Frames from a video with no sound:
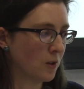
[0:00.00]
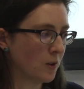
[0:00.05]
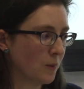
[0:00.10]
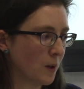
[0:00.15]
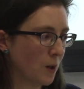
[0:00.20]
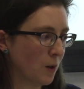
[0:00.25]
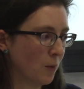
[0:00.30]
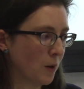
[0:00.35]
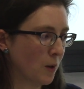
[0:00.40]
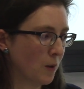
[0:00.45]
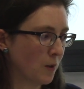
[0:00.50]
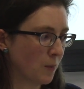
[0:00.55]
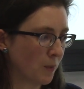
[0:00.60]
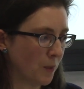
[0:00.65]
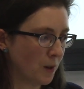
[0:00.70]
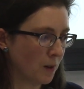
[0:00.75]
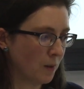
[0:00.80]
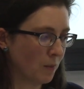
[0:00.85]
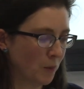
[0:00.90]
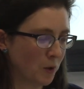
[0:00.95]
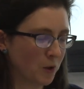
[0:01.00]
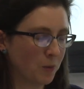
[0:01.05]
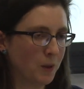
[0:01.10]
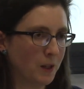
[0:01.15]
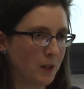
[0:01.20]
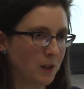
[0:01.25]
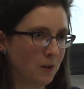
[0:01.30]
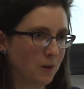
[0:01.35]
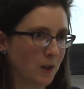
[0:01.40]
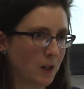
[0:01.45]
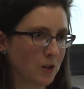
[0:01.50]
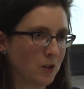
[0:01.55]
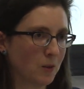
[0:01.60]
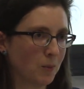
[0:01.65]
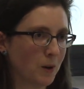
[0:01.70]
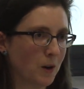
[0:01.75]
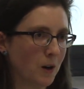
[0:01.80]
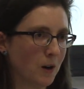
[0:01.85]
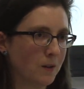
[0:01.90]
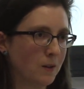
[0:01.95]
sphere where there's multiple interaction
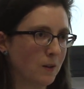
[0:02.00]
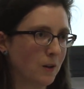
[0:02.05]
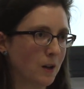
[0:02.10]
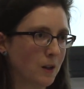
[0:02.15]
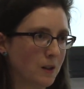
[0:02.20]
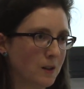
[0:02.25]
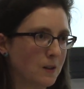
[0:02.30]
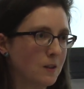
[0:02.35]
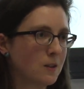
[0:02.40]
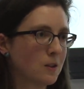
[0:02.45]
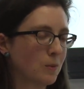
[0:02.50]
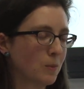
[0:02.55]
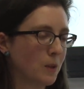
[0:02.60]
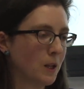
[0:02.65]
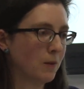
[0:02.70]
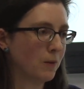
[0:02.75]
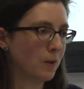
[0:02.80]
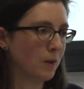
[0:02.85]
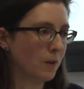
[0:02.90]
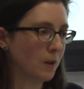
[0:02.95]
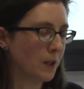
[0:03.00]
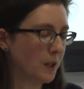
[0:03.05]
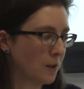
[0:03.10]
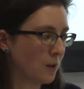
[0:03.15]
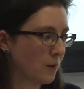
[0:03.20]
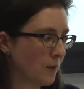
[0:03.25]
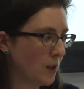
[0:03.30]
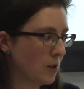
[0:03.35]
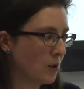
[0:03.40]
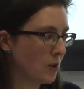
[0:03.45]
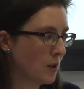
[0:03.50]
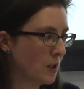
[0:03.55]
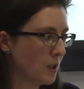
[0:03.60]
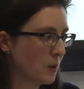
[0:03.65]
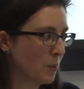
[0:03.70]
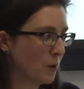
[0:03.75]
parts and they're kind of system level interventions.